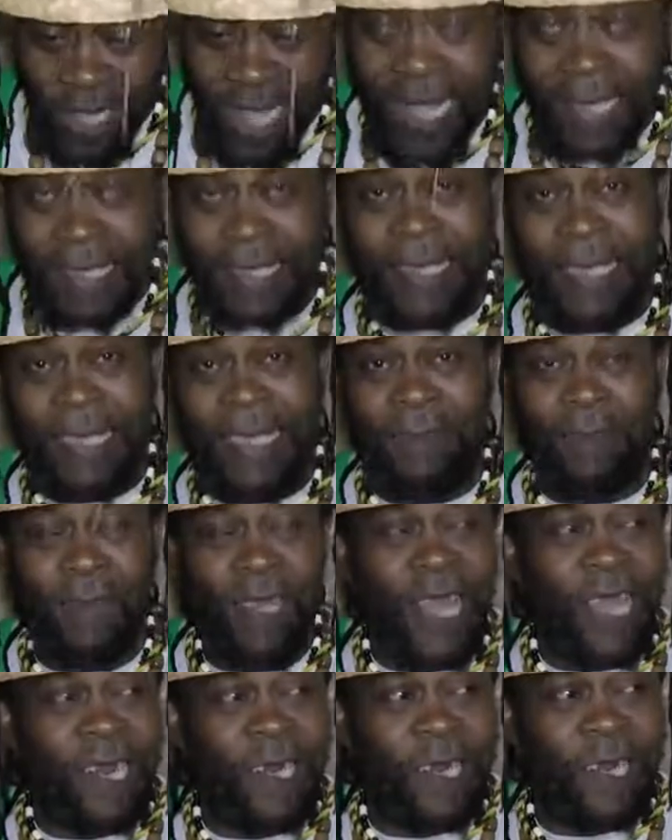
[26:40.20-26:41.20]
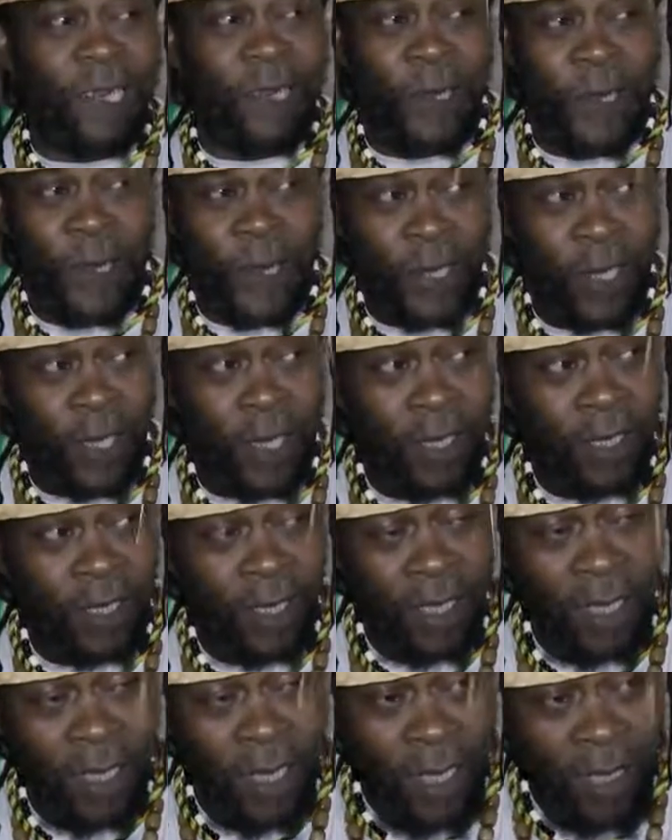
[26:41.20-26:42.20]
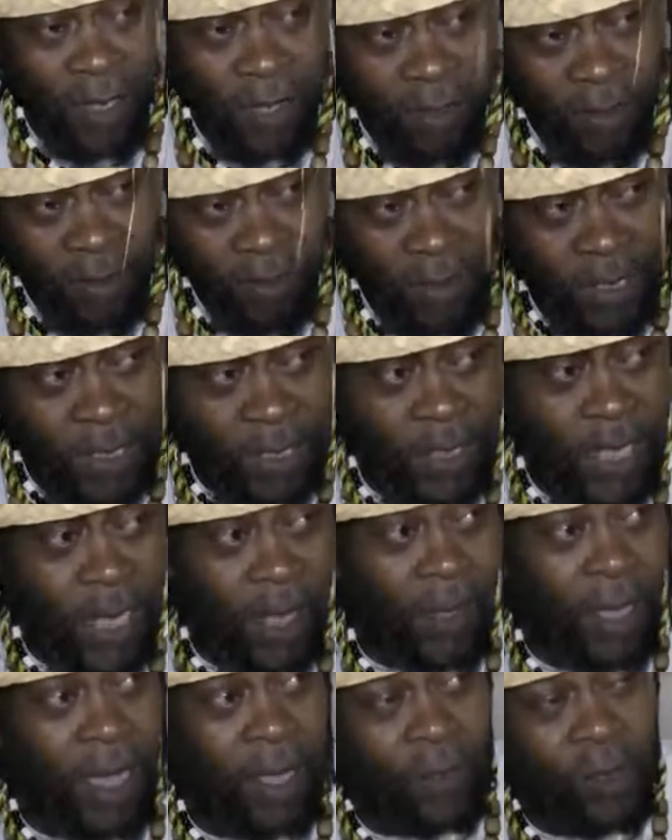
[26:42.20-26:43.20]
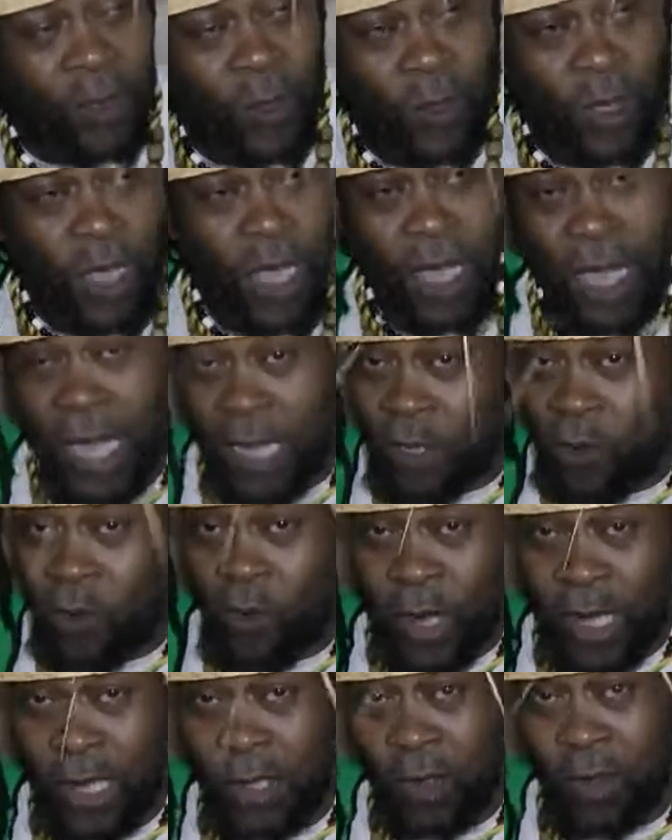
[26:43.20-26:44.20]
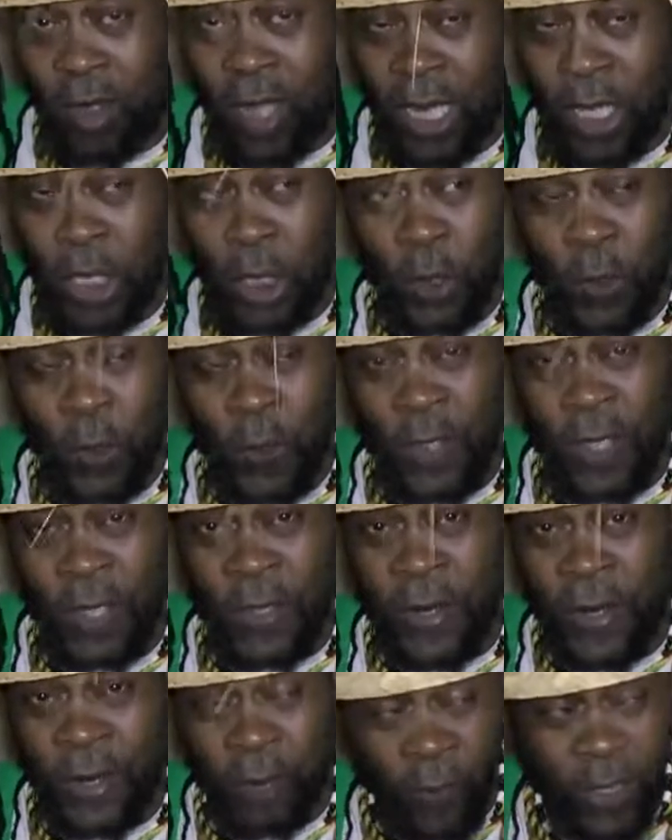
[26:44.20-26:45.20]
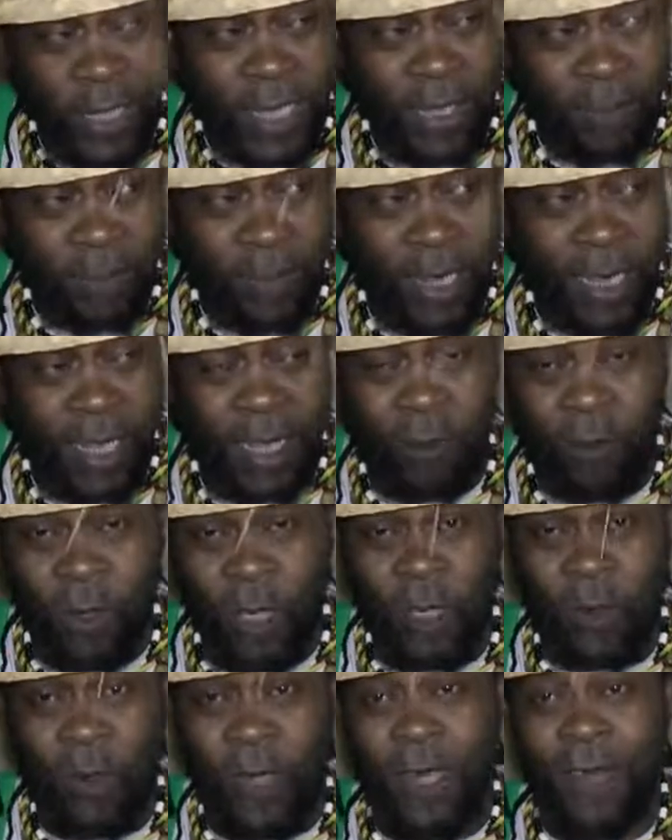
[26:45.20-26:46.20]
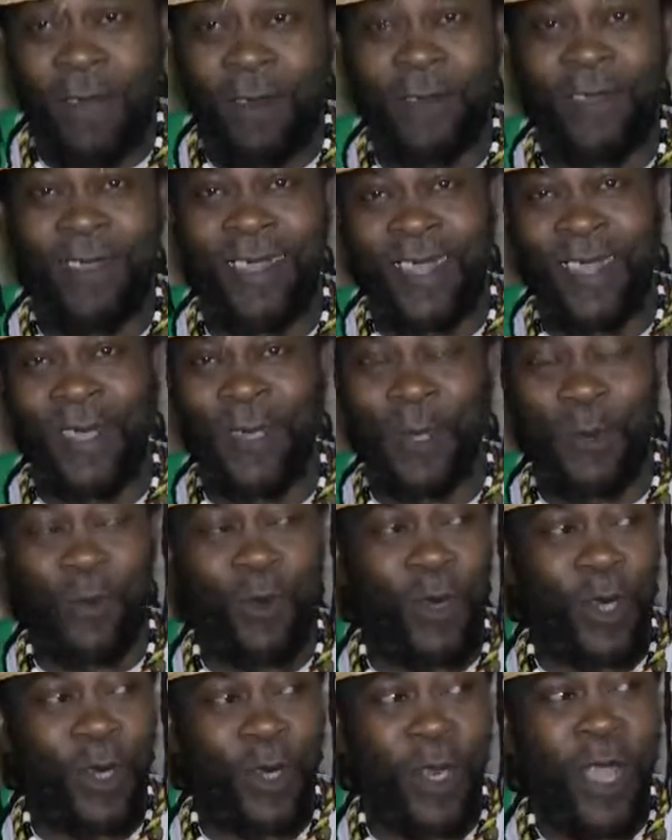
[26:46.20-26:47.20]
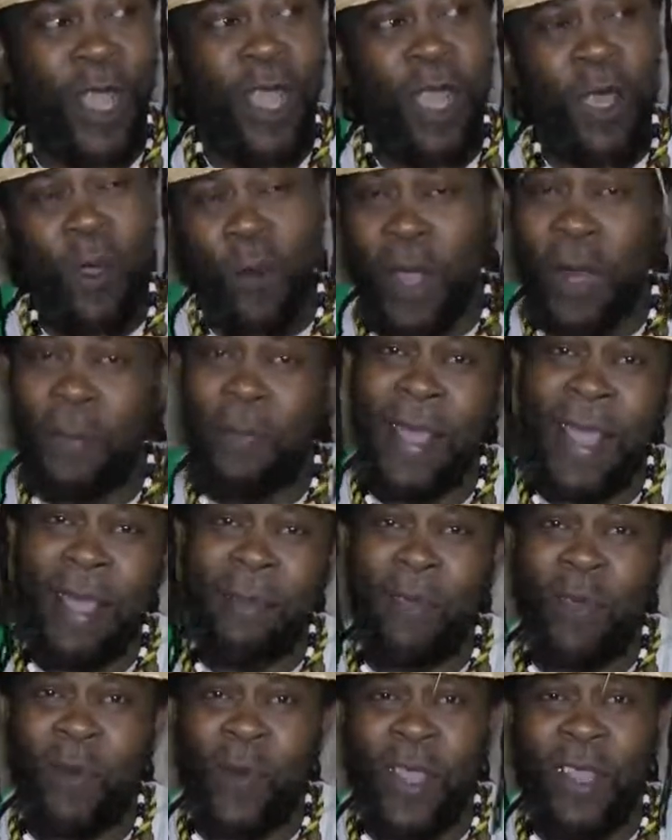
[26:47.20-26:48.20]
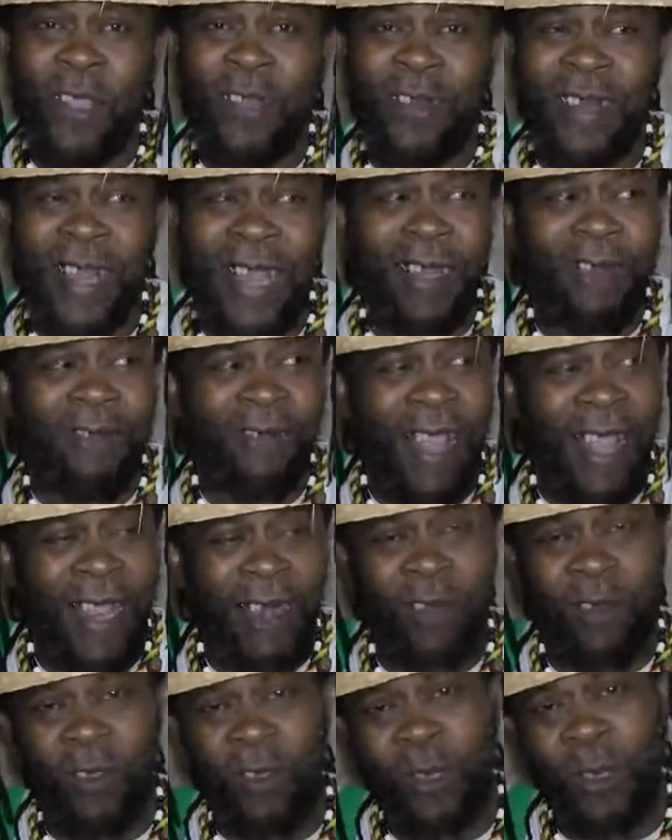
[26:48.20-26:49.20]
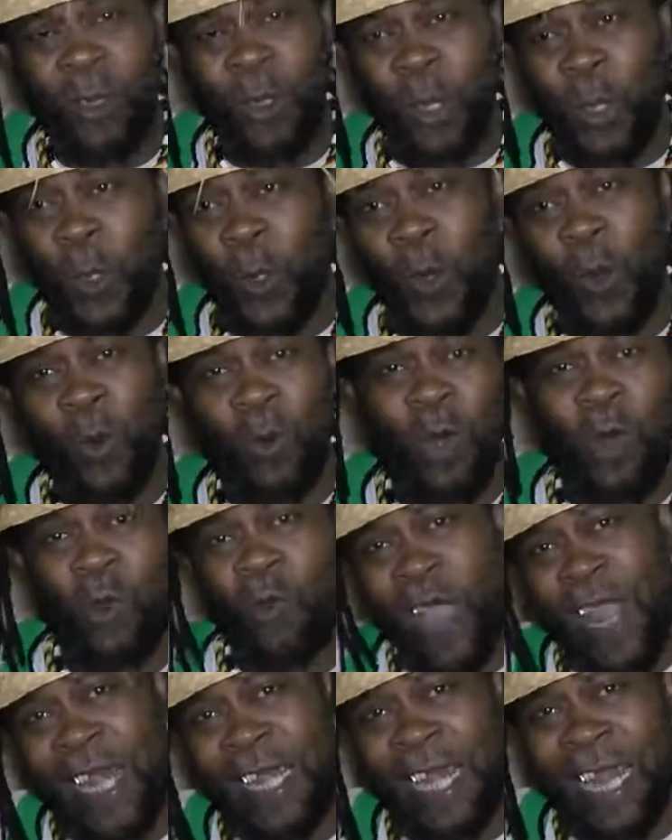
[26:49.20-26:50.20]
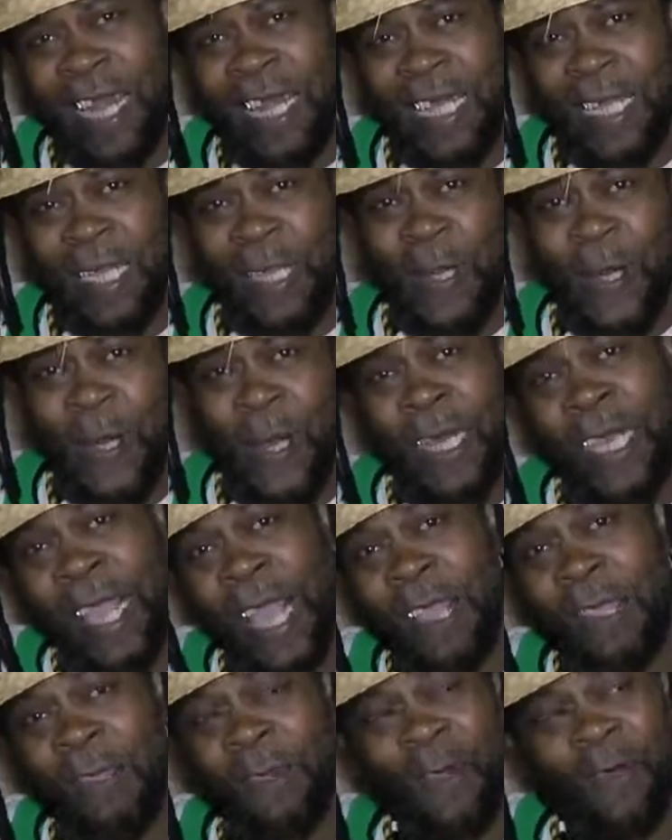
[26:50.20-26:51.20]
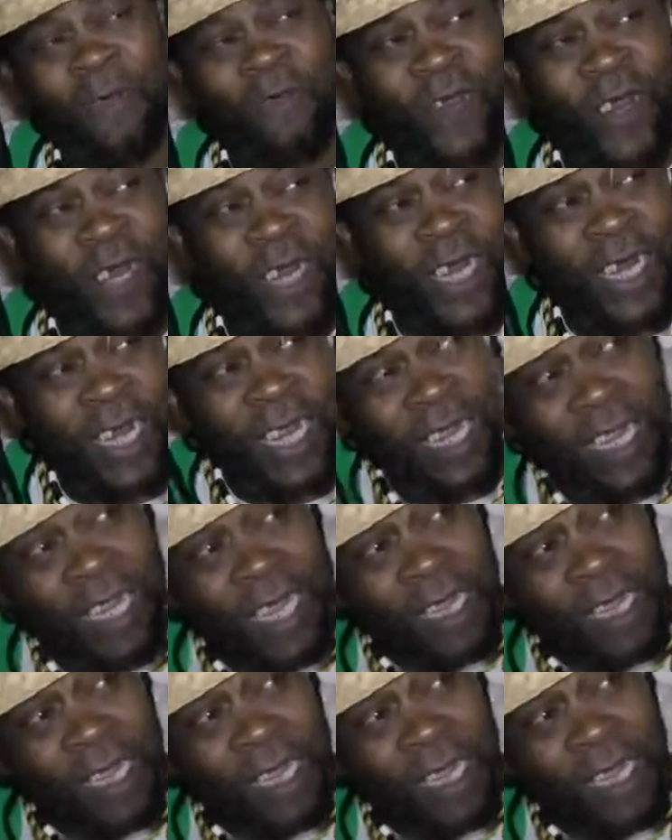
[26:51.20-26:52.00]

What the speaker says: can't see beyond the earth, Mr. And you want to control the earth. Wicked men always want to control the earth. Well, maybe when you're dead, right, your soul will wander this earth because you love it, innit?